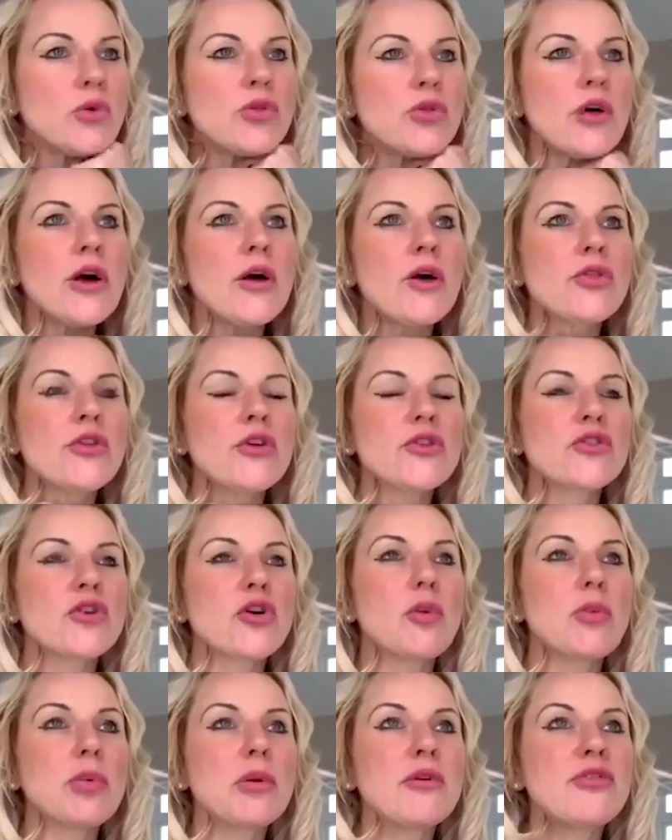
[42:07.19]
there's a
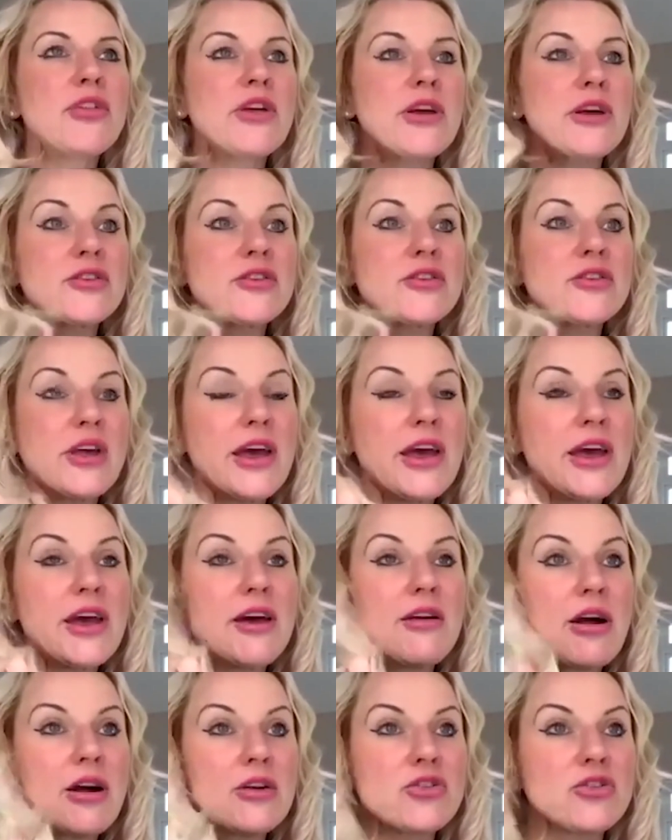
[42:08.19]
couple of things
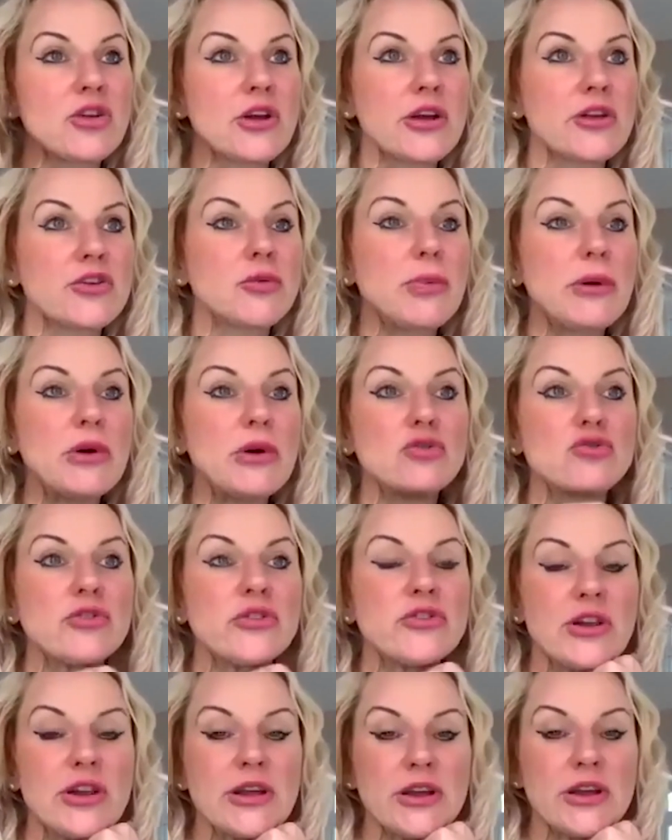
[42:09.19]
here actually to build
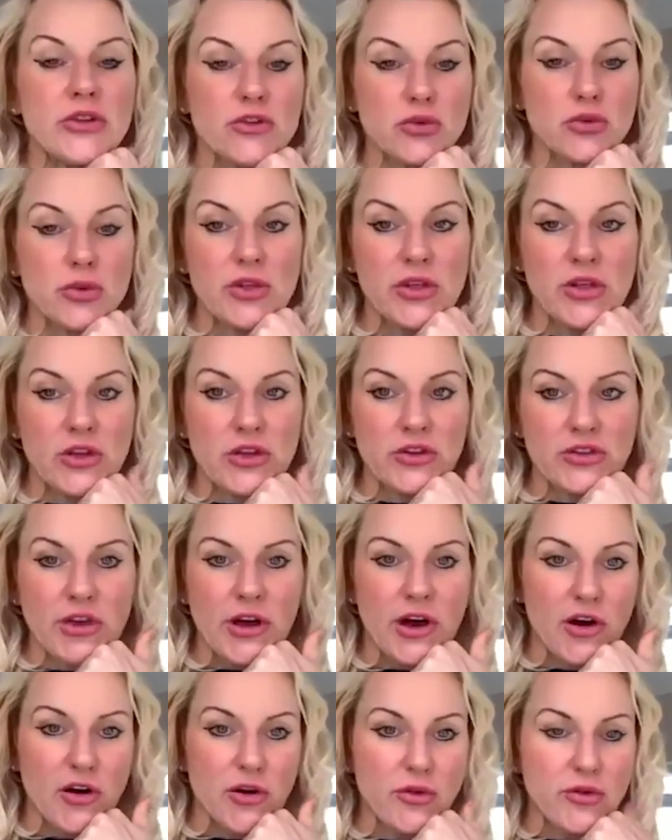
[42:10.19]
resilience within
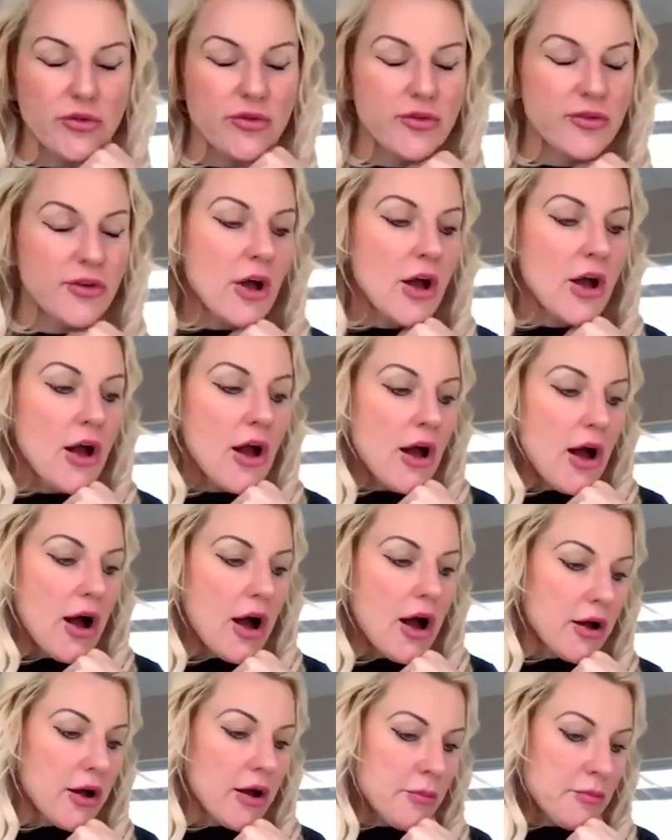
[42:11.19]
yourself.
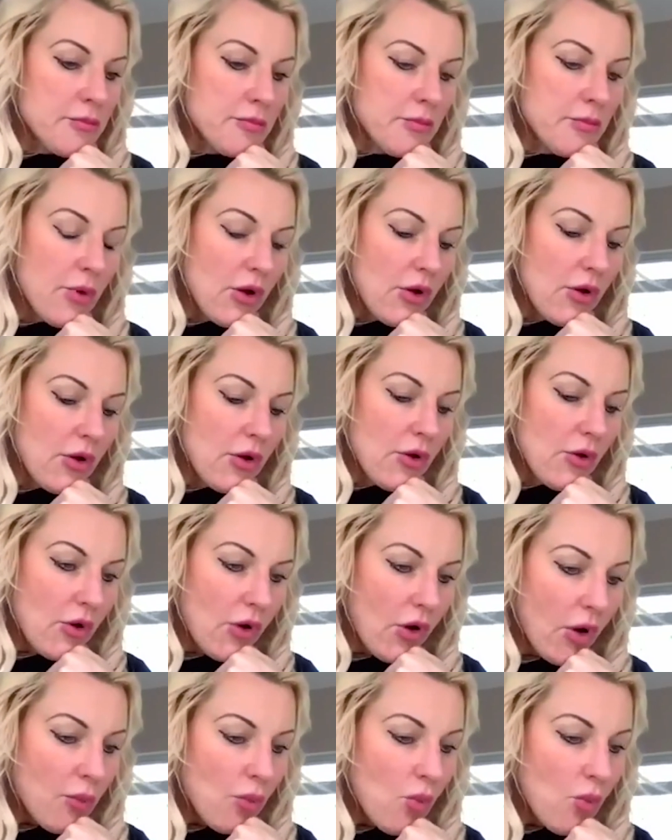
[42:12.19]
And
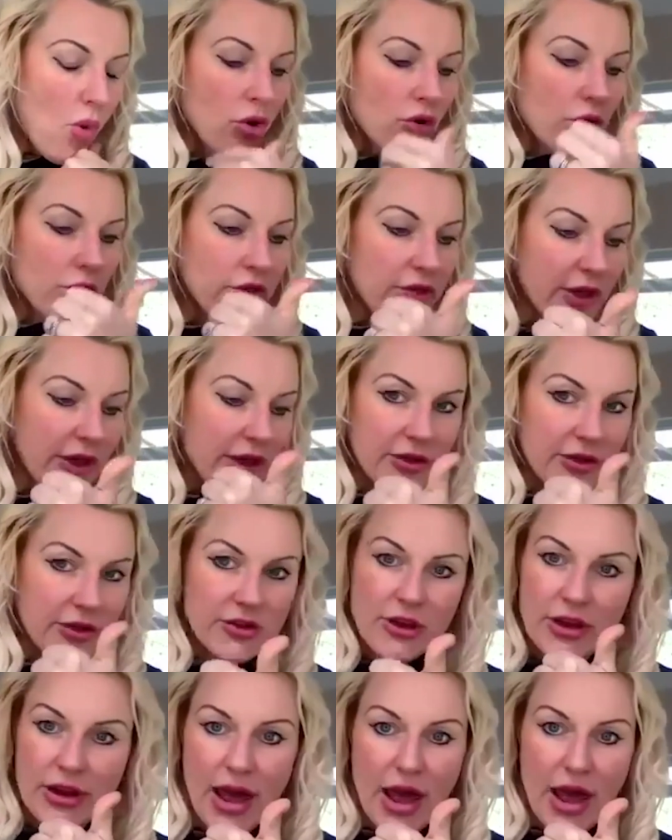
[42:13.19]
one thing is
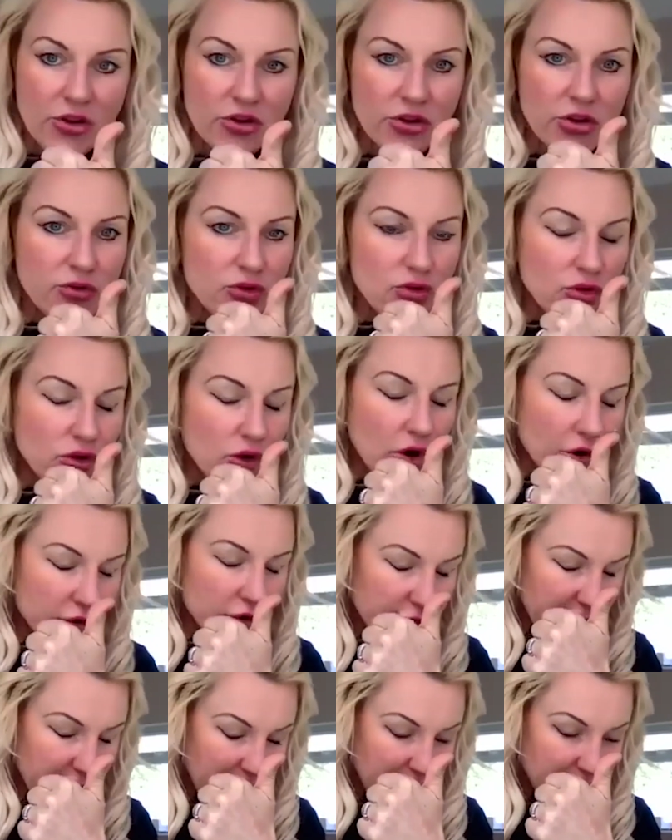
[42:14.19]
connect. You've got
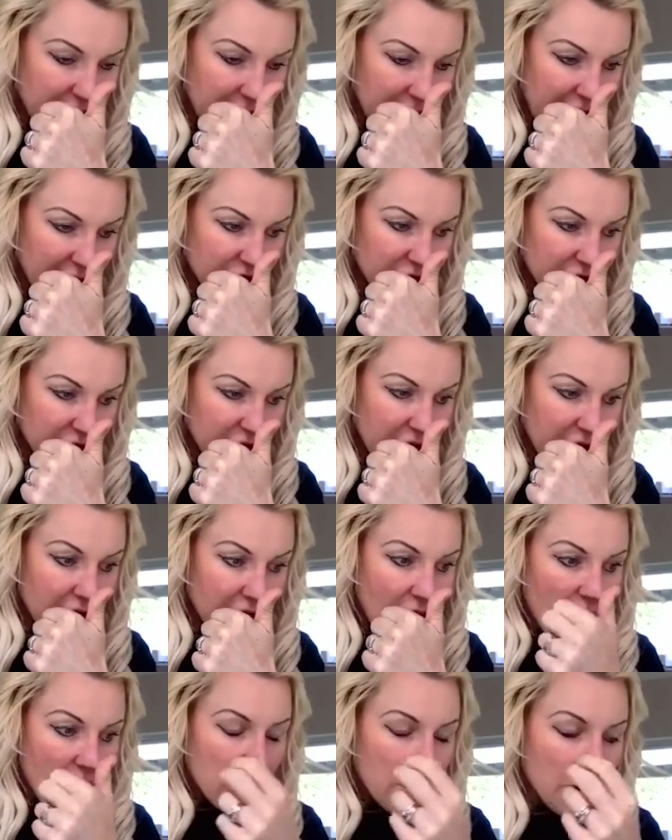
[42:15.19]
to keep connecting.
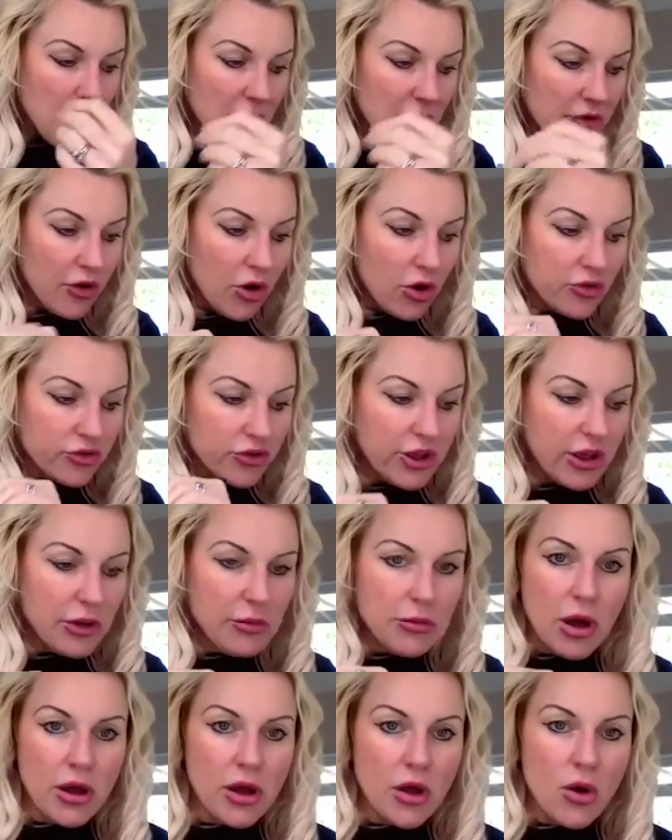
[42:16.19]
You have got to keep
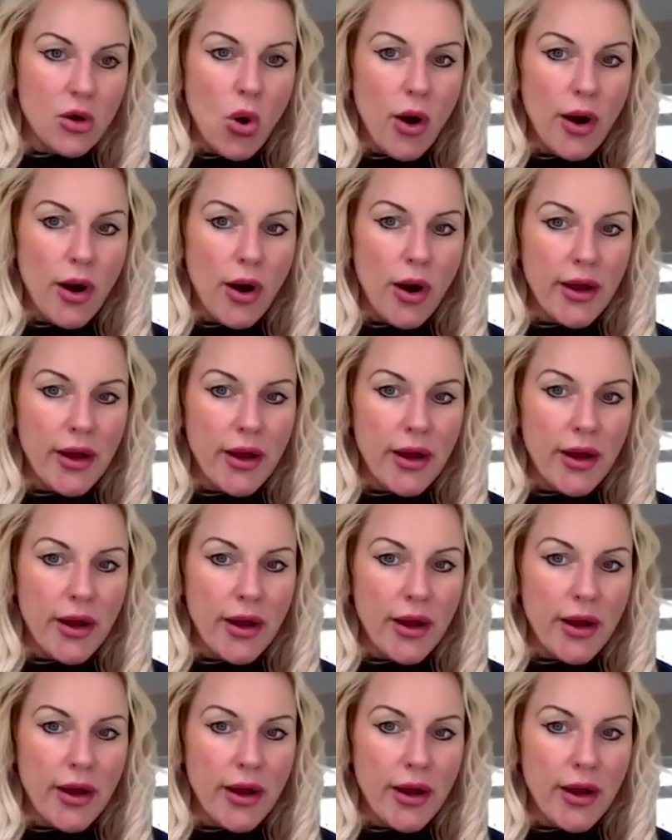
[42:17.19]
going quiet.